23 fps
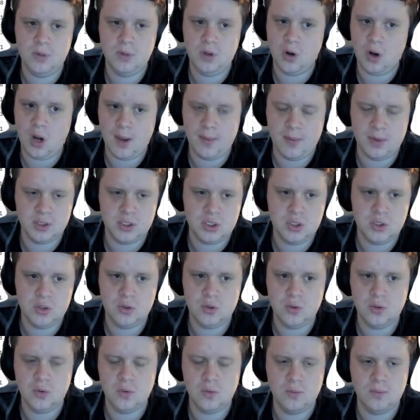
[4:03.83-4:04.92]
you're able
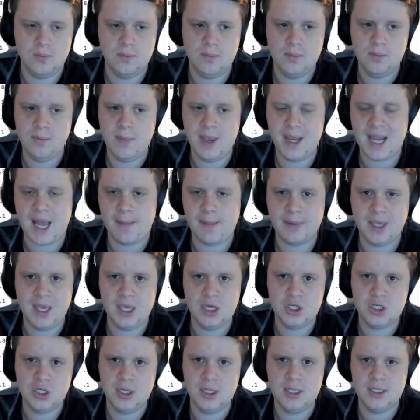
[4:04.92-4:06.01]
to make
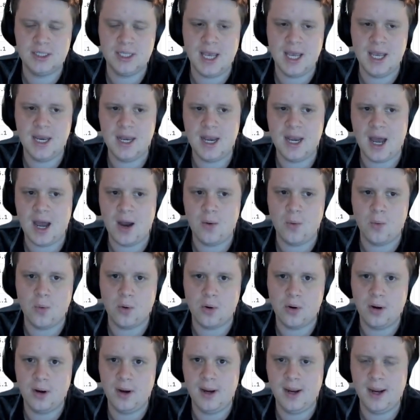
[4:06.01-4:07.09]
applications and not
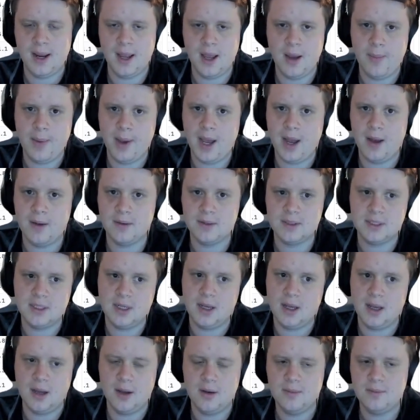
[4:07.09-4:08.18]
worrying about
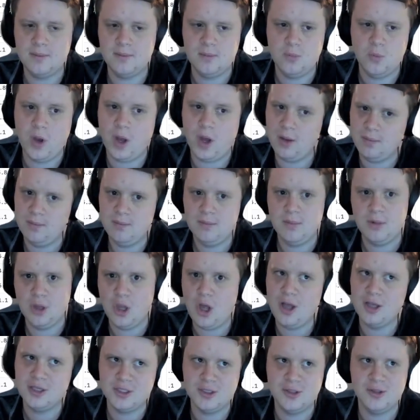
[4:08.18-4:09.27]

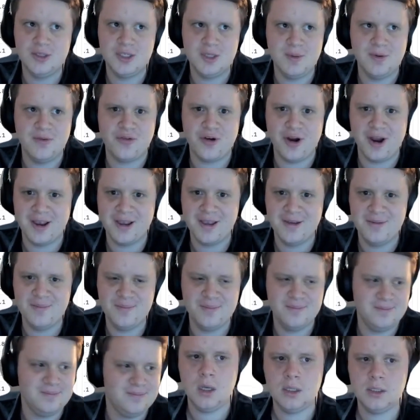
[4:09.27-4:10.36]
lawsuits, to be frank.
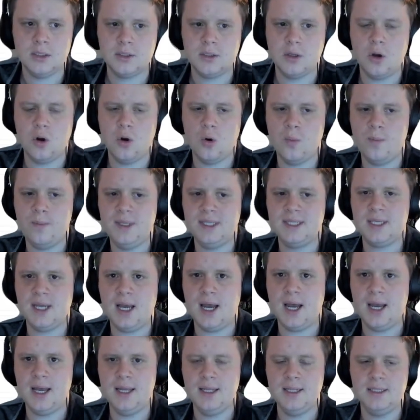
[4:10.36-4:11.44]
So
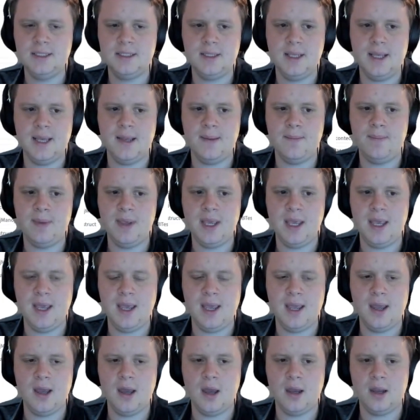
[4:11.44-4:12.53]
besides it
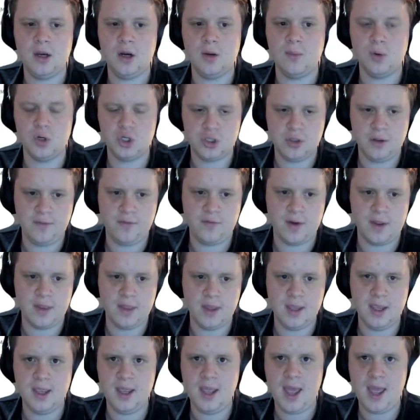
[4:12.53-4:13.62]
being commercially
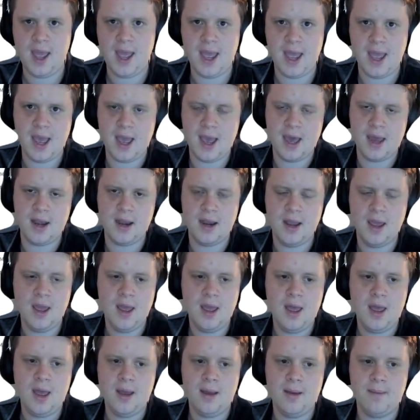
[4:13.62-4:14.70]
friendly and
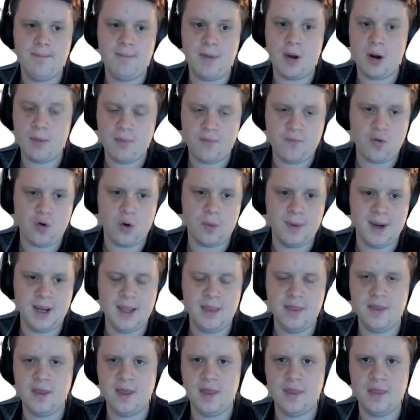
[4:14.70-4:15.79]
better
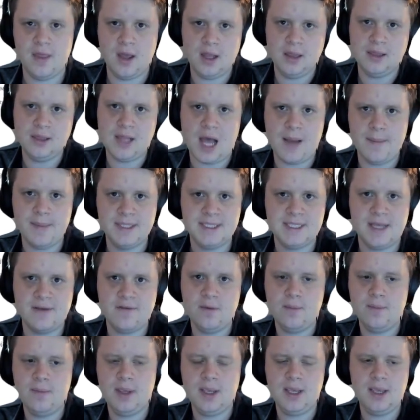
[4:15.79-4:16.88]
performing than the Llama
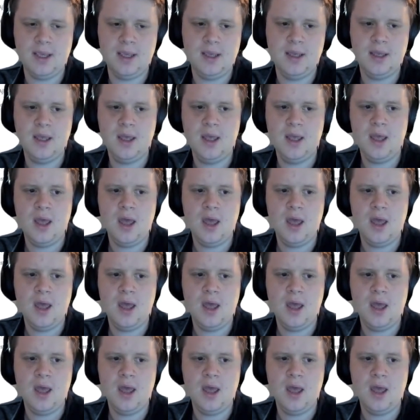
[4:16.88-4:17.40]
7B,